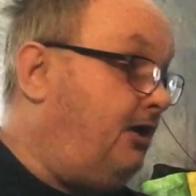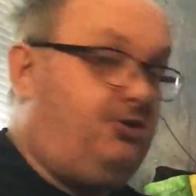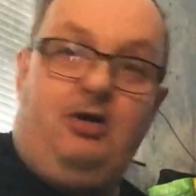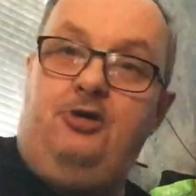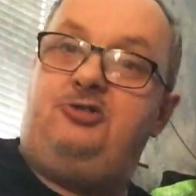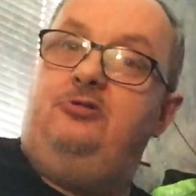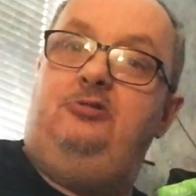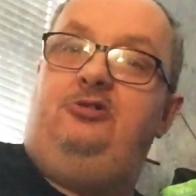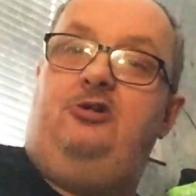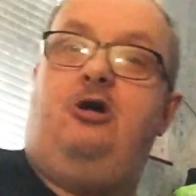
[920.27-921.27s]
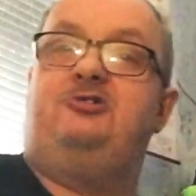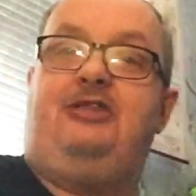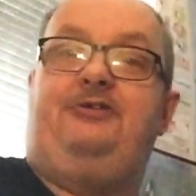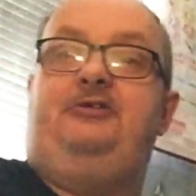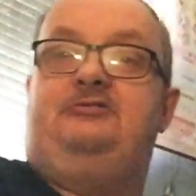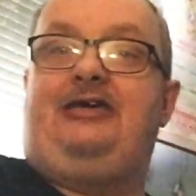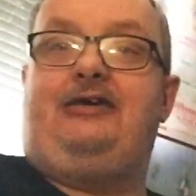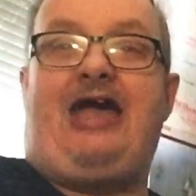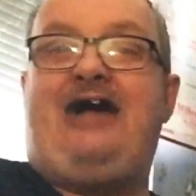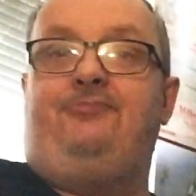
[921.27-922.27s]
Yorkshire lad didn't
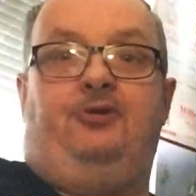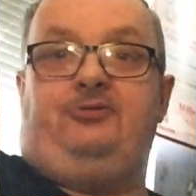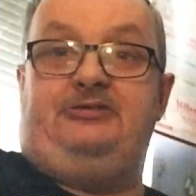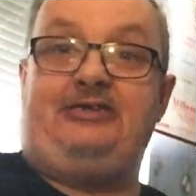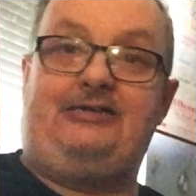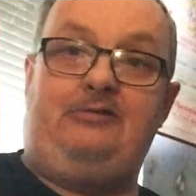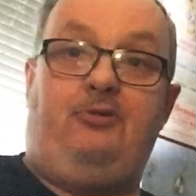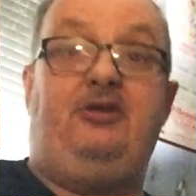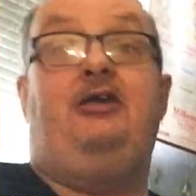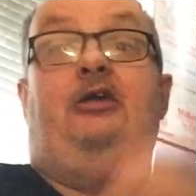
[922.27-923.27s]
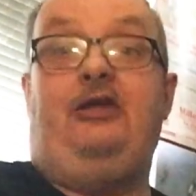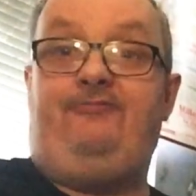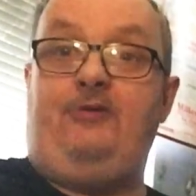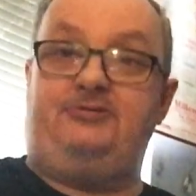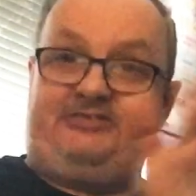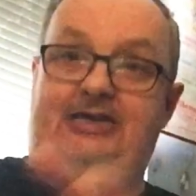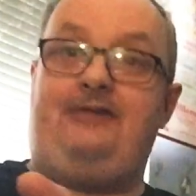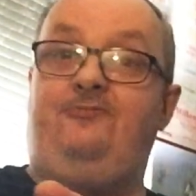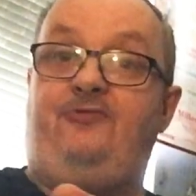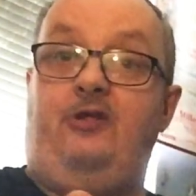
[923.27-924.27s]
tag it. I'm not going to tag anybody. If you want to
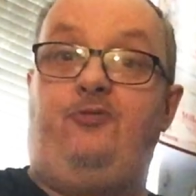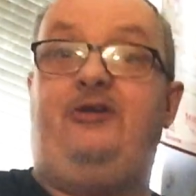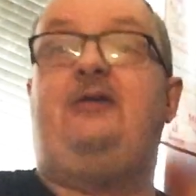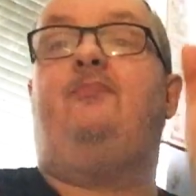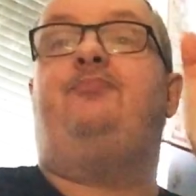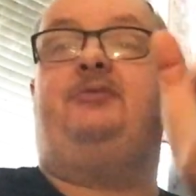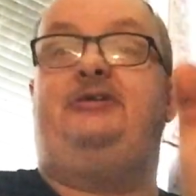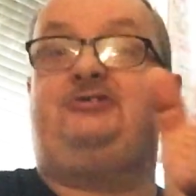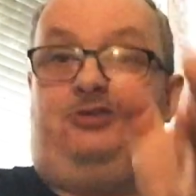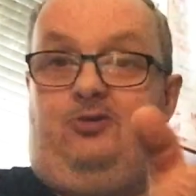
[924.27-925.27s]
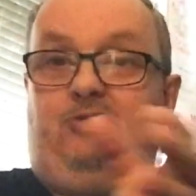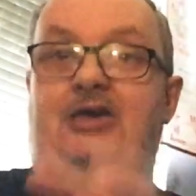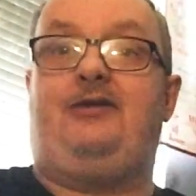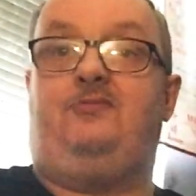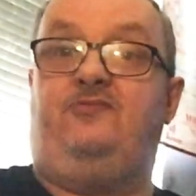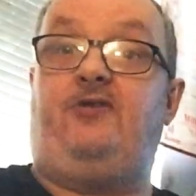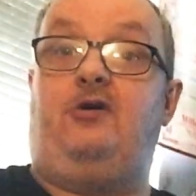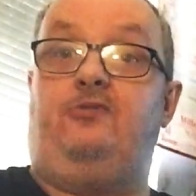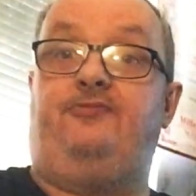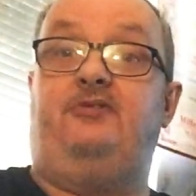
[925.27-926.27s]
get involved with it, please do get
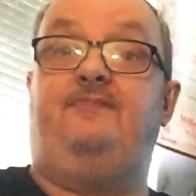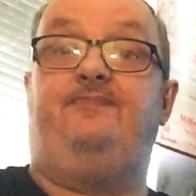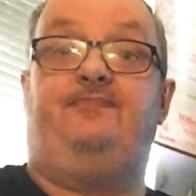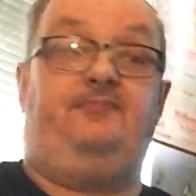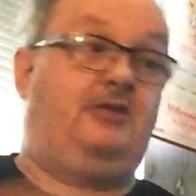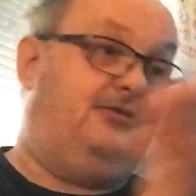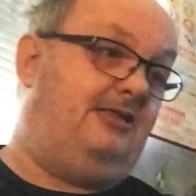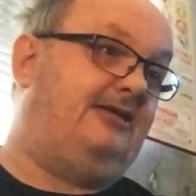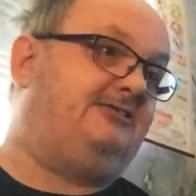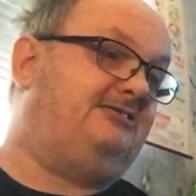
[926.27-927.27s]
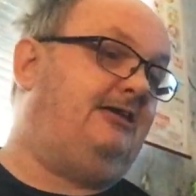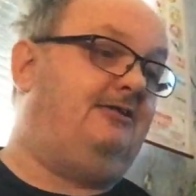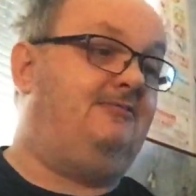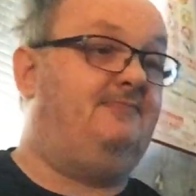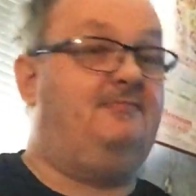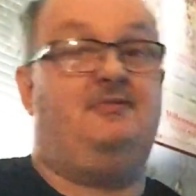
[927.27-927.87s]
involved. And like I say,